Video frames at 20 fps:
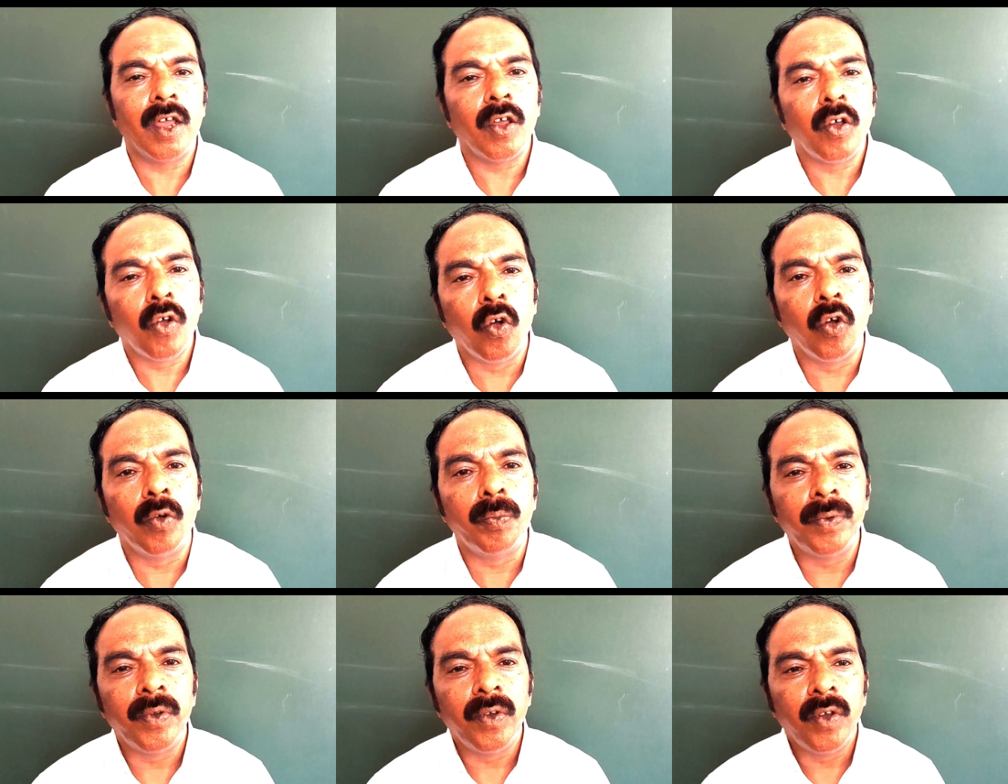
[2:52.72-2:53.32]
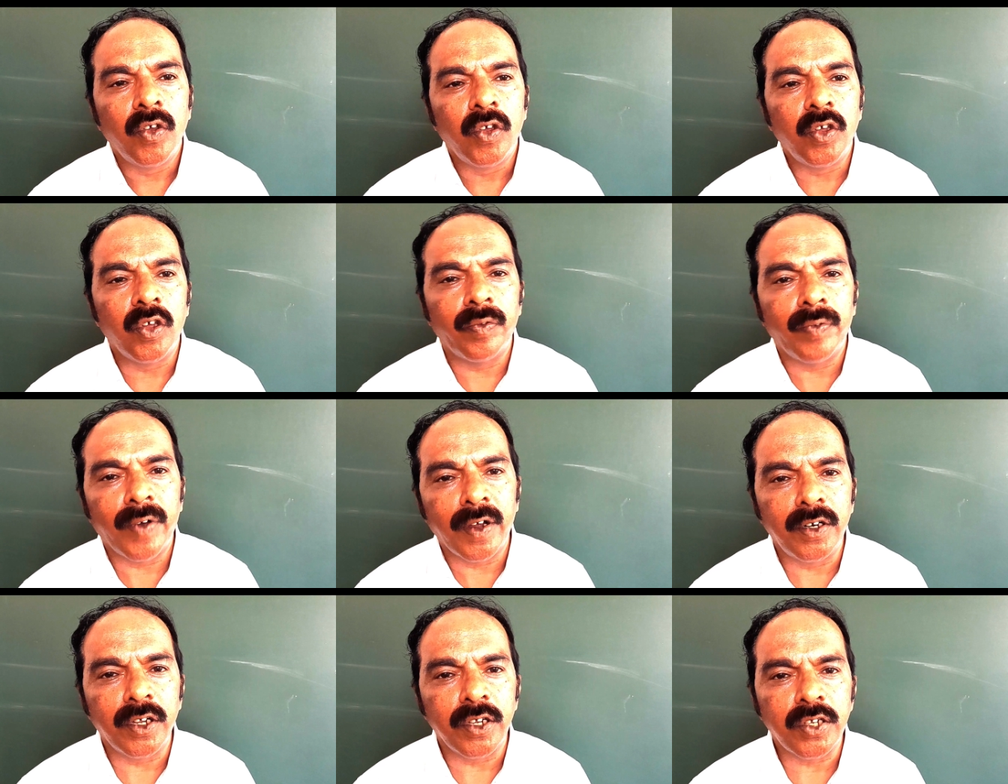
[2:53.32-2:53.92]
I hope you have
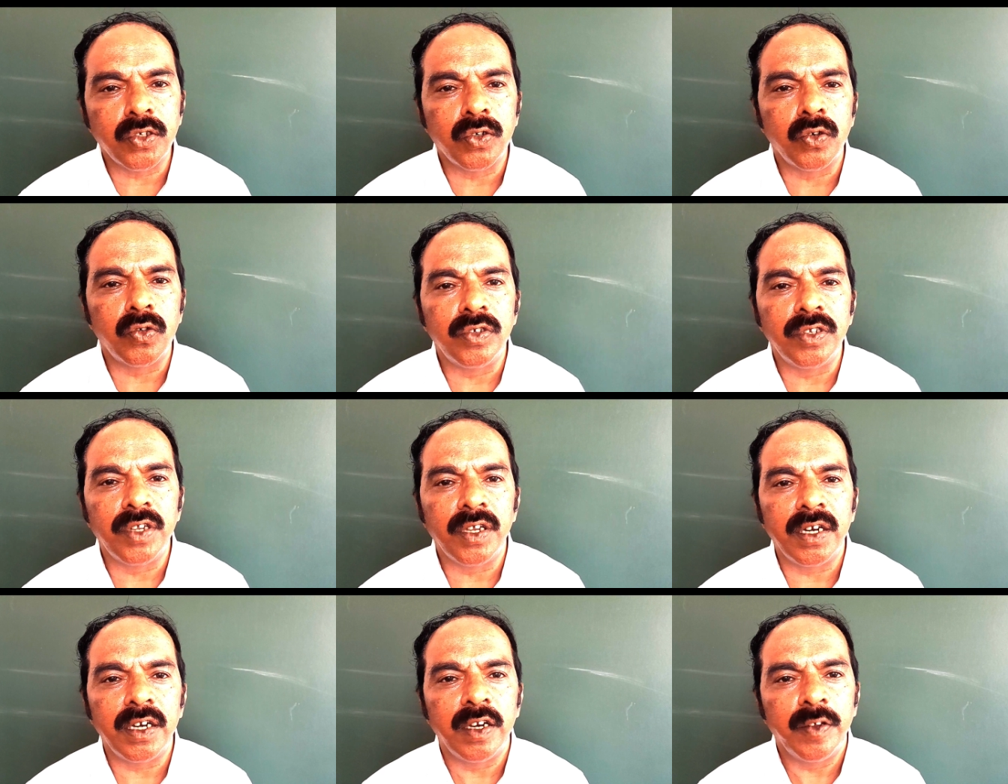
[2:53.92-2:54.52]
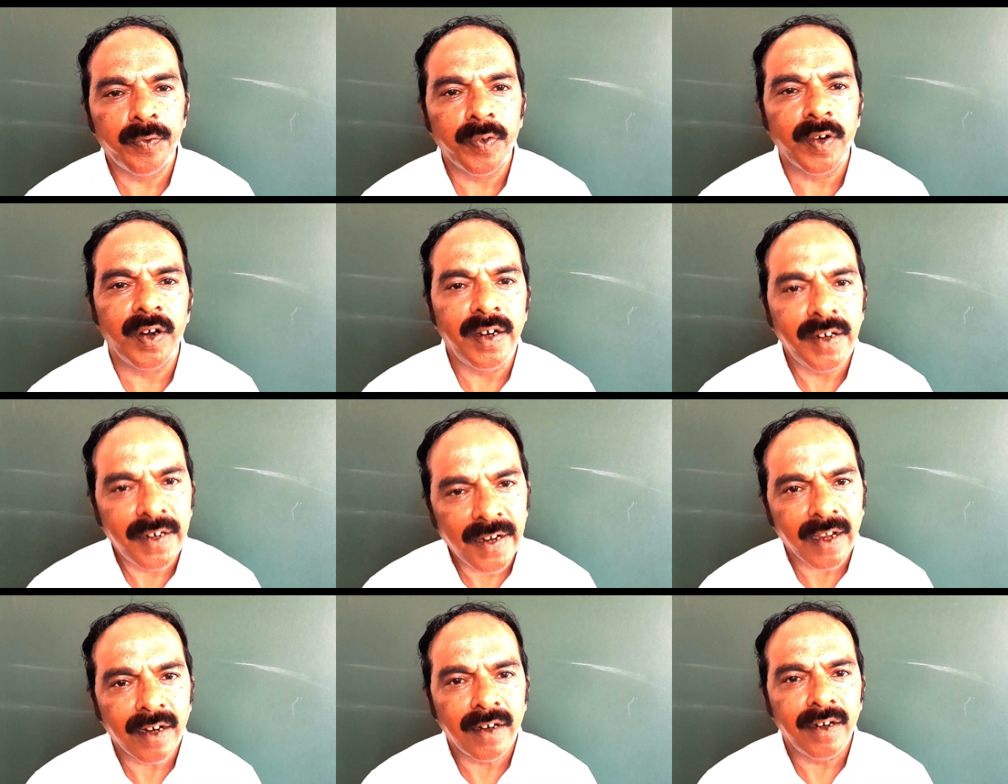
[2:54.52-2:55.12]
understood the
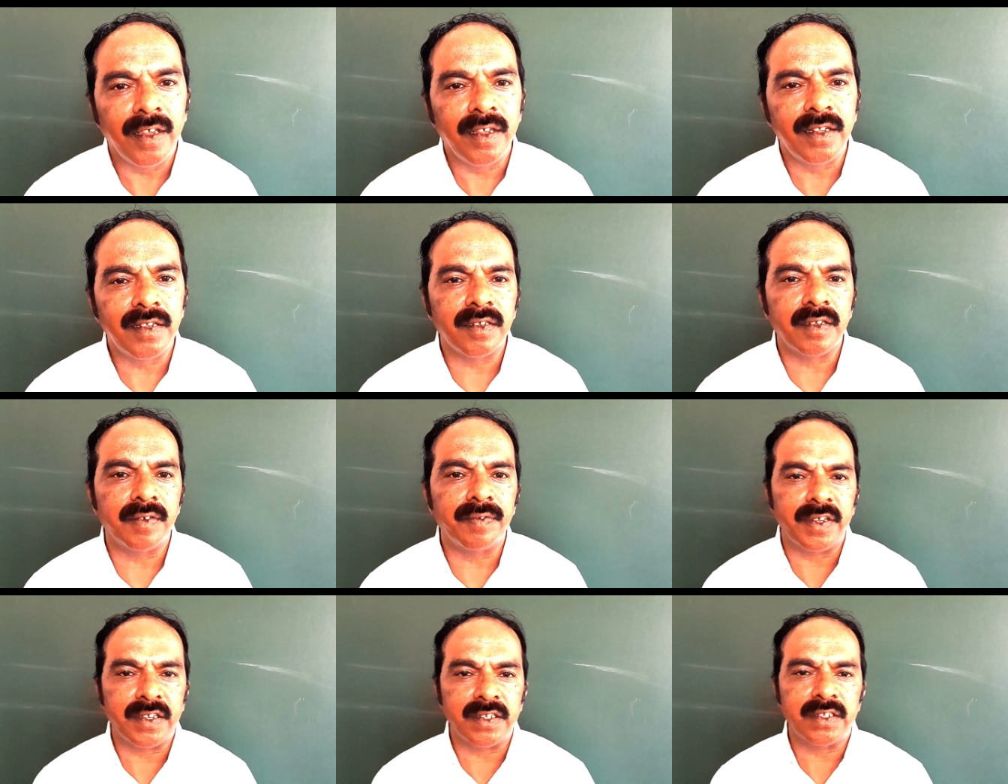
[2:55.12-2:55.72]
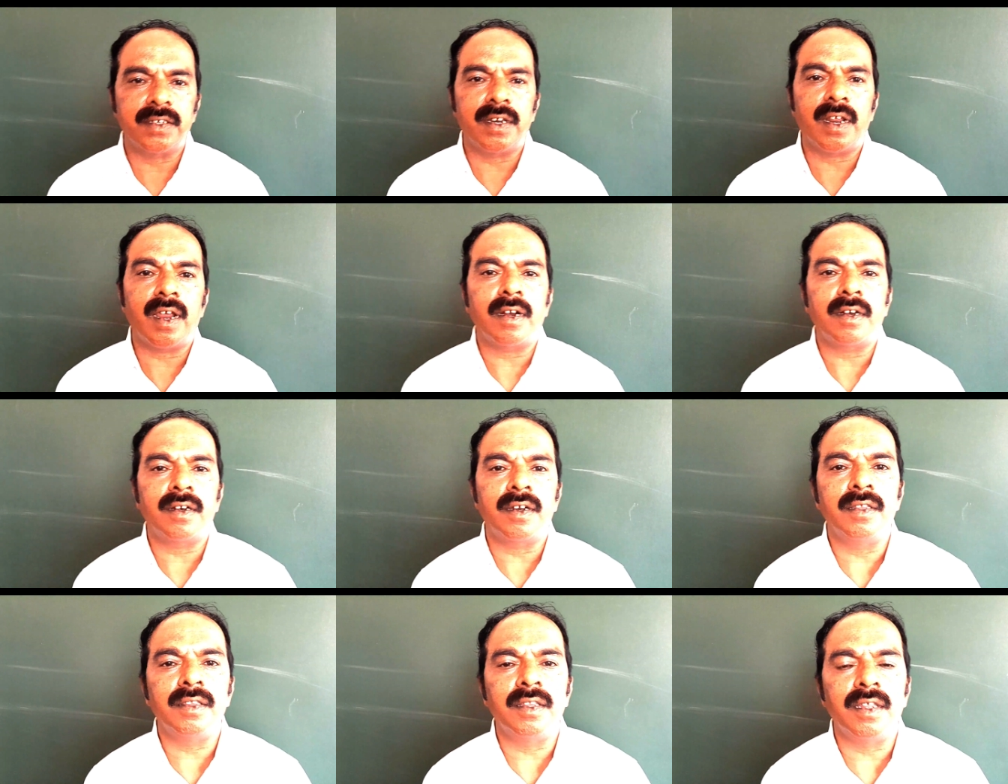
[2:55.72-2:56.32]
different techniques of
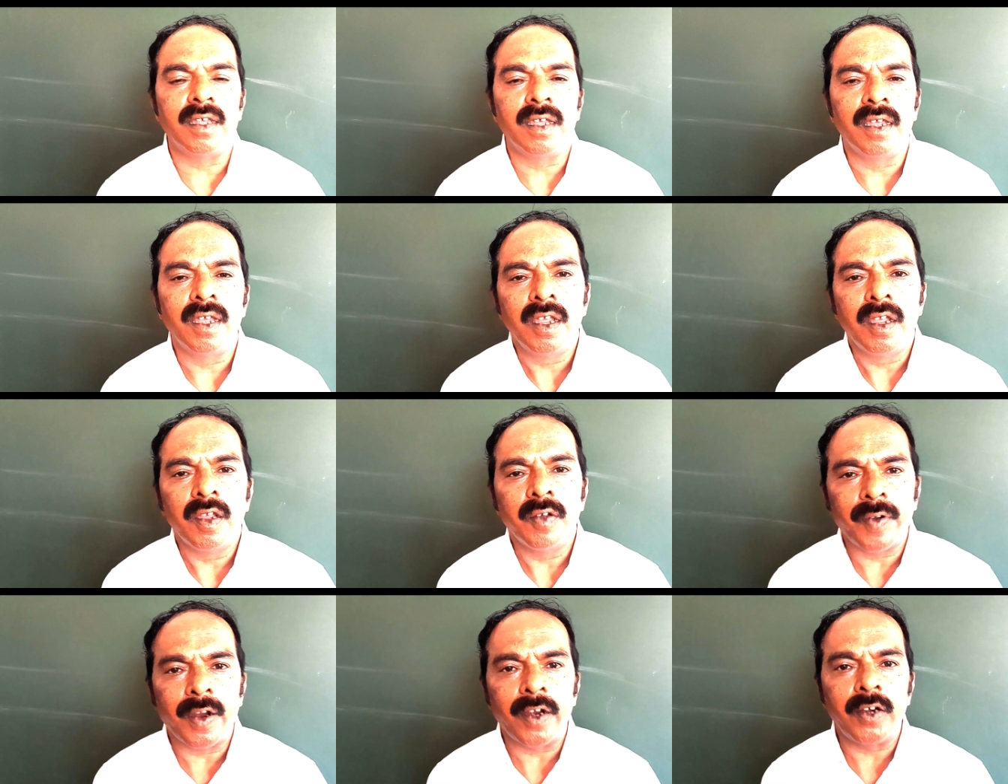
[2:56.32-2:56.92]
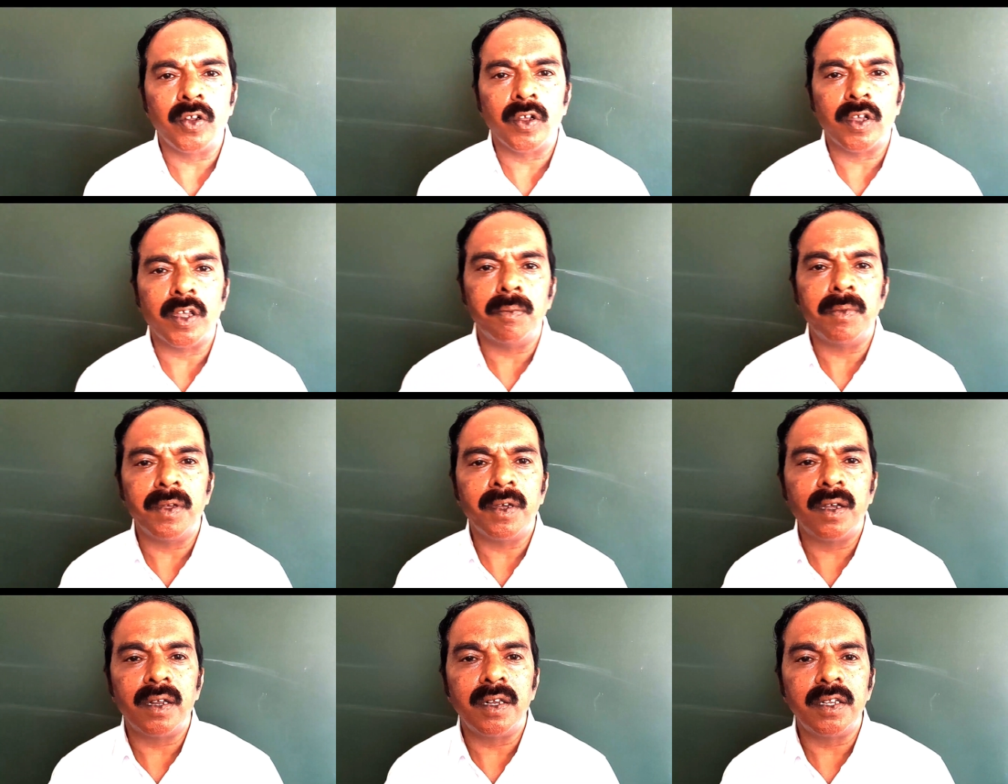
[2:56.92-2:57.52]
extracting the
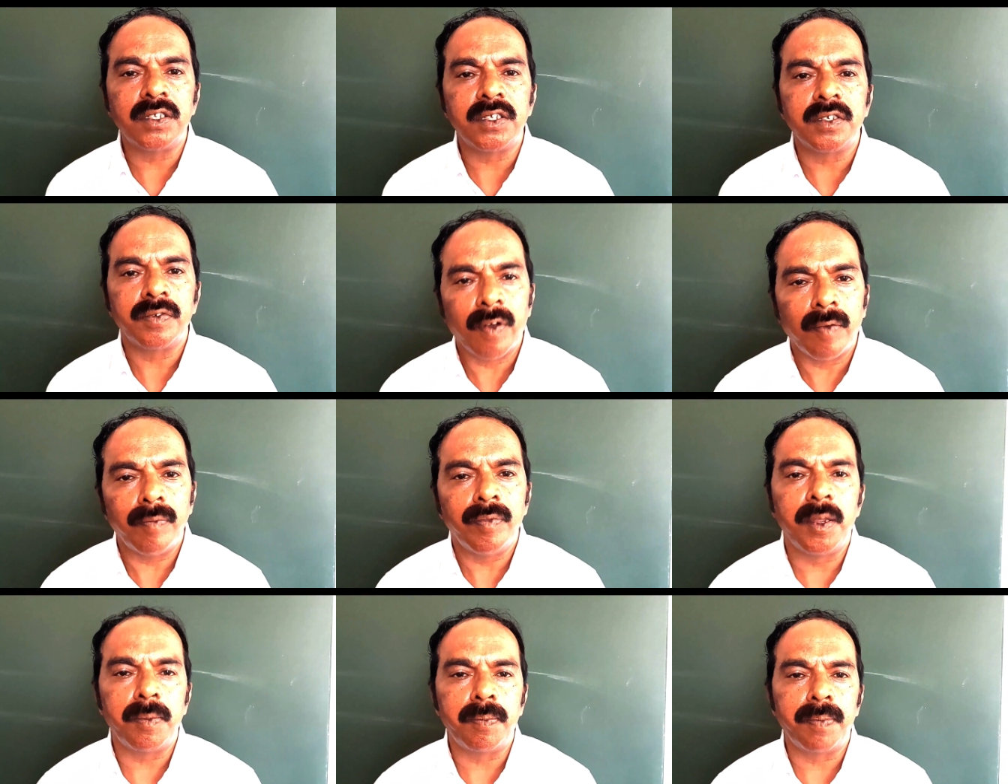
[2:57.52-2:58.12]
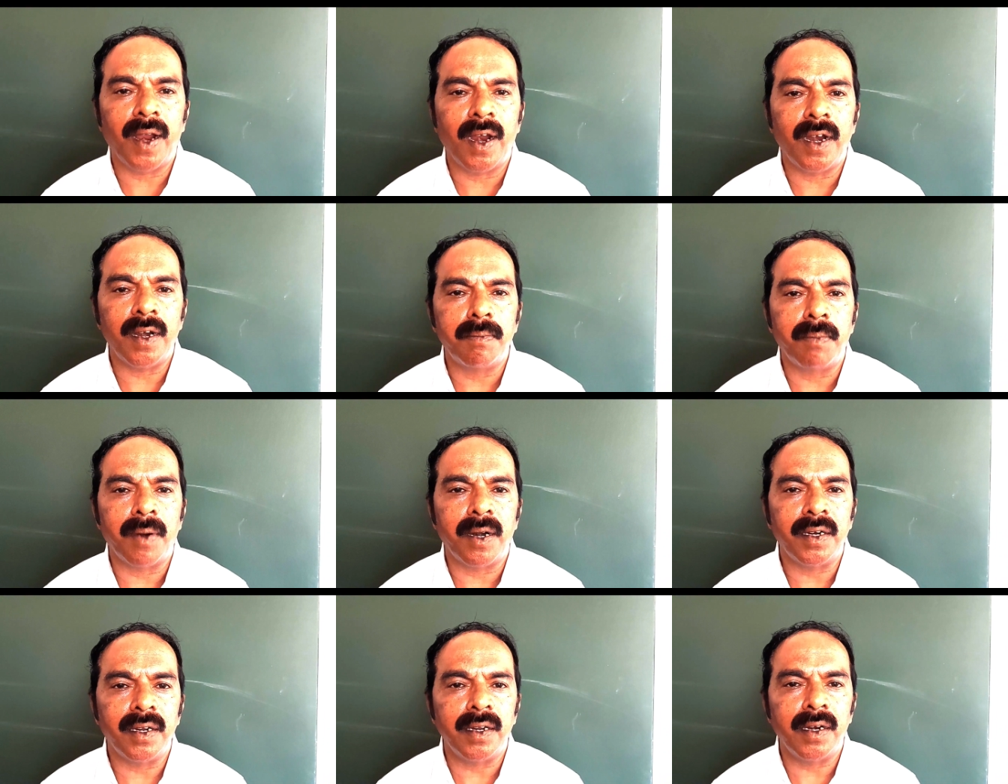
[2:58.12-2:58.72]
phytochemicals from the plant
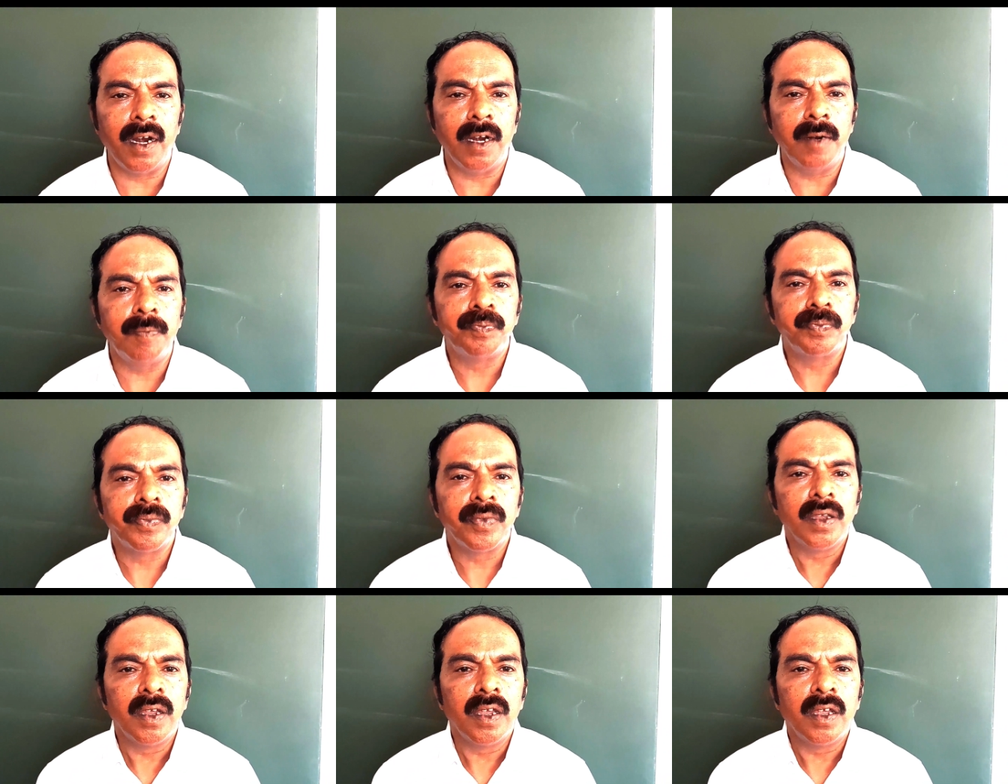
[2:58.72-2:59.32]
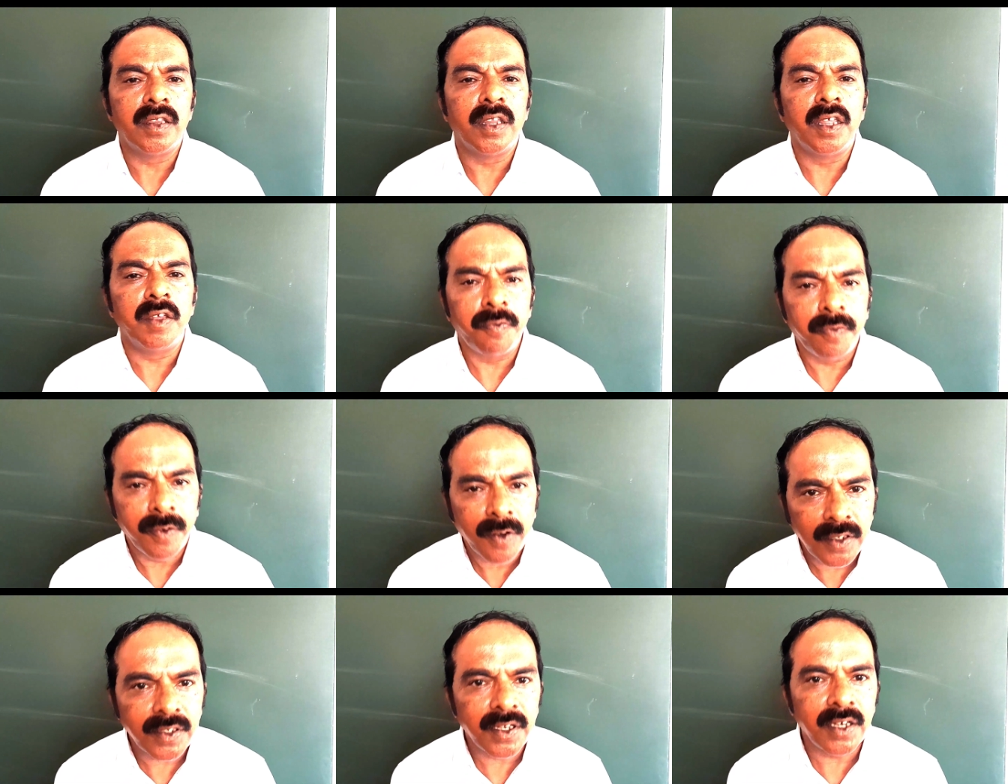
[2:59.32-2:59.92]
material. The
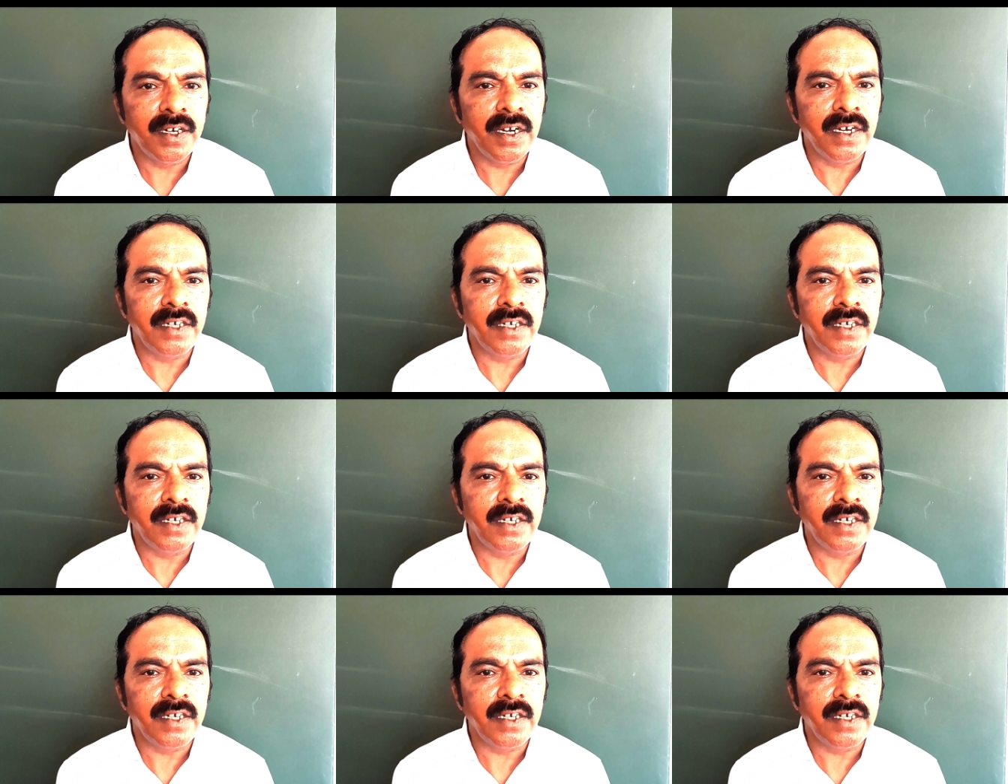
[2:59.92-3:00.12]
further